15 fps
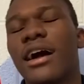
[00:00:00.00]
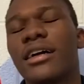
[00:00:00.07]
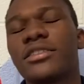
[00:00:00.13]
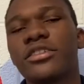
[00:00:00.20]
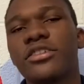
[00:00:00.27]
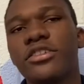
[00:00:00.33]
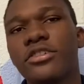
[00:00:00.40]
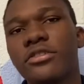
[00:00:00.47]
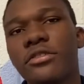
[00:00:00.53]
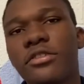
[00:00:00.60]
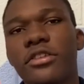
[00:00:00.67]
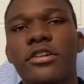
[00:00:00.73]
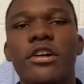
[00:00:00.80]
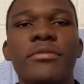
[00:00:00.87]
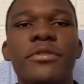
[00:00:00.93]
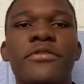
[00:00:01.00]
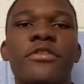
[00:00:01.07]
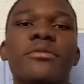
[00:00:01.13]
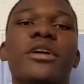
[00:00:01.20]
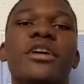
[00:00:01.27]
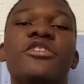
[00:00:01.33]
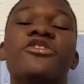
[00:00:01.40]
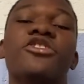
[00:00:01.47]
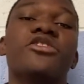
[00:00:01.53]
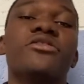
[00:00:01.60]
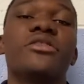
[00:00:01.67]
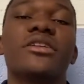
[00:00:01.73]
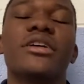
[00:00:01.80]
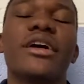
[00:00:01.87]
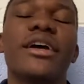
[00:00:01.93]
As a youth coming from
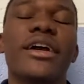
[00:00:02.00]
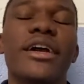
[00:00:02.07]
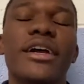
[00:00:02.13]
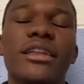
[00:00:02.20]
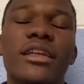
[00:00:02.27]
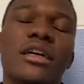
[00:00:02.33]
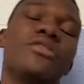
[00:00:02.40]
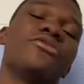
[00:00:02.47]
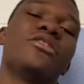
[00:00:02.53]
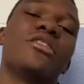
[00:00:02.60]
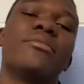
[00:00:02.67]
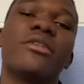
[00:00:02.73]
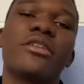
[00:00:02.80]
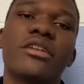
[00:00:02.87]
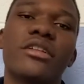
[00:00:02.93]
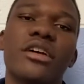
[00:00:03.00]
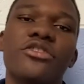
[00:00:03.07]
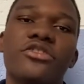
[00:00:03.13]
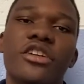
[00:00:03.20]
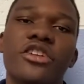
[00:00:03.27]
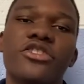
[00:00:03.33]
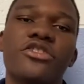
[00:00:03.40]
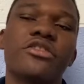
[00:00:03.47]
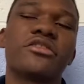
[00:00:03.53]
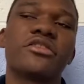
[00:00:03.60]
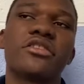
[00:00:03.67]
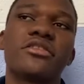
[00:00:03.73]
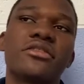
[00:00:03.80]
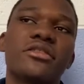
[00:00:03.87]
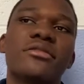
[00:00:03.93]
Nigeria and entering the American educational
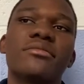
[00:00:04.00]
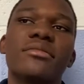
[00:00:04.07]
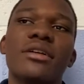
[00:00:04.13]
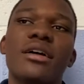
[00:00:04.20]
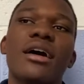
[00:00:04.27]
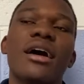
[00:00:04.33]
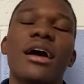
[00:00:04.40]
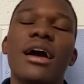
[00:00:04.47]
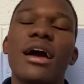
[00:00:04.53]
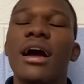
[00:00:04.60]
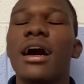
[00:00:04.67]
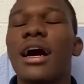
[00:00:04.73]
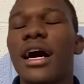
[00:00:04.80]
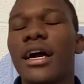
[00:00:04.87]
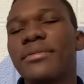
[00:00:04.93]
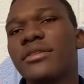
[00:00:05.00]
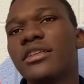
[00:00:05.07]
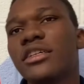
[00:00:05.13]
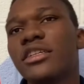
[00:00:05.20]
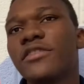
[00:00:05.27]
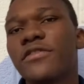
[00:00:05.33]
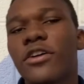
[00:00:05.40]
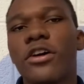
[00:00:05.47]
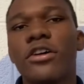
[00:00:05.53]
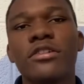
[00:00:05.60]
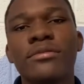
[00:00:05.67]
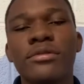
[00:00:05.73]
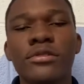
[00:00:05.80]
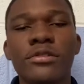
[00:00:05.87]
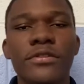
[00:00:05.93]
system, I believe
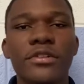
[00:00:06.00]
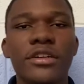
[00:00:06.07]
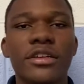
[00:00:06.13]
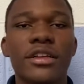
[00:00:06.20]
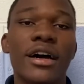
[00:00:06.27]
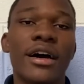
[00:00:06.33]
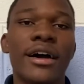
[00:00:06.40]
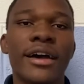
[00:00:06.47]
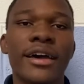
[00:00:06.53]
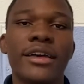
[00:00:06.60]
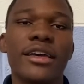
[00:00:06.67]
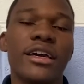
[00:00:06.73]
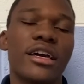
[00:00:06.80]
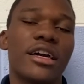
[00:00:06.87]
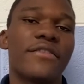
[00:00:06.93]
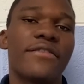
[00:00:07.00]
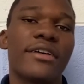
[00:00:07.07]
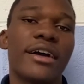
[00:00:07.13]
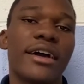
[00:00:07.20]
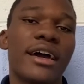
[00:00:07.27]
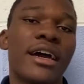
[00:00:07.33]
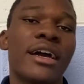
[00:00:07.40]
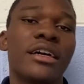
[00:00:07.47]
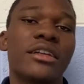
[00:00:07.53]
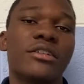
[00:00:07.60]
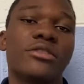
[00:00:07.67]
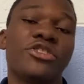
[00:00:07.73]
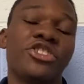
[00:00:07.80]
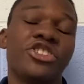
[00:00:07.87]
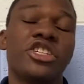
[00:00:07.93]
Colonel Bluford and I have had
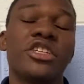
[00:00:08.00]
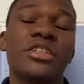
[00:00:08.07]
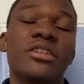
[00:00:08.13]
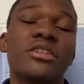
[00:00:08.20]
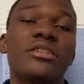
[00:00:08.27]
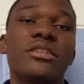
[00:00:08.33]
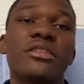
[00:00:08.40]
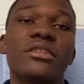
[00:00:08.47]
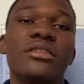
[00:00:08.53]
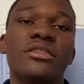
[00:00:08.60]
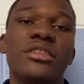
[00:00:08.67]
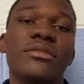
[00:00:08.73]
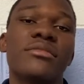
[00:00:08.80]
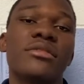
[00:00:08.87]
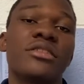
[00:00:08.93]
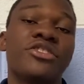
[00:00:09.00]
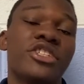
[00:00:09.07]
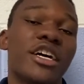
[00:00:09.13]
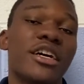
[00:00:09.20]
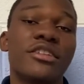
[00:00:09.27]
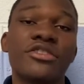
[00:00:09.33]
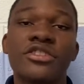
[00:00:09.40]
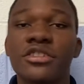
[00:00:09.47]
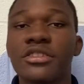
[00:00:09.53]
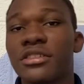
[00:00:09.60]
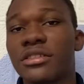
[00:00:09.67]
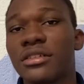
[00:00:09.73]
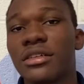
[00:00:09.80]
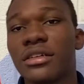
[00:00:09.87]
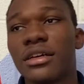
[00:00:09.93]
or shared similar challenges.